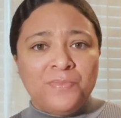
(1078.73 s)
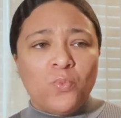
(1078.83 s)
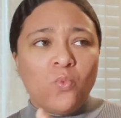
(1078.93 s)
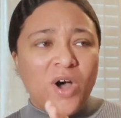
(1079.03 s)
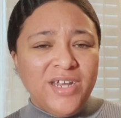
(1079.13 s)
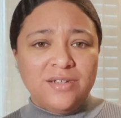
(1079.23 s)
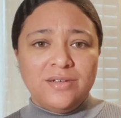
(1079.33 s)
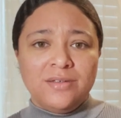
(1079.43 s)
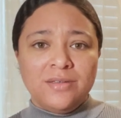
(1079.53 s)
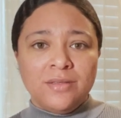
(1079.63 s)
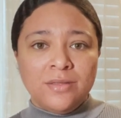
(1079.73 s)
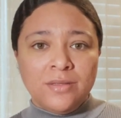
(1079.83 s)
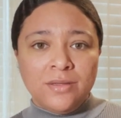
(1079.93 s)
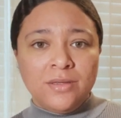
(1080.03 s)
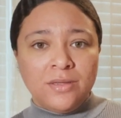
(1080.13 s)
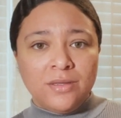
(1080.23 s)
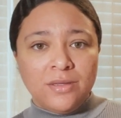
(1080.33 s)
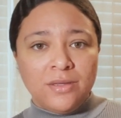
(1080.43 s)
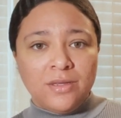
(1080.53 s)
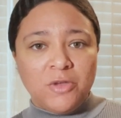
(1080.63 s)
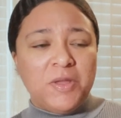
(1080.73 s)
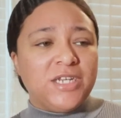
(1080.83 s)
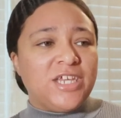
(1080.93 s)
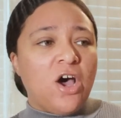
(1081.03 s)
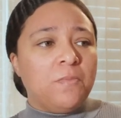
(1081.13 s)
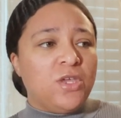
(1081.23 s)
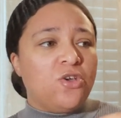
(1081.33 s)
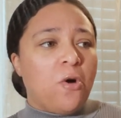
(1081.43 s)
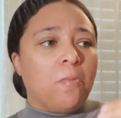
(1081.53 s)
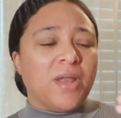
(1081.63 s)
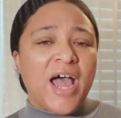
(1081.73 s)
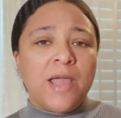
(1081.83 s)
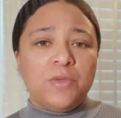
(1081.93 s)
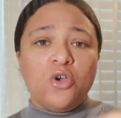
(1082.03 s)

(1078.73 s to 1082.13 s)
What? You mean to tell me you're going to blind me,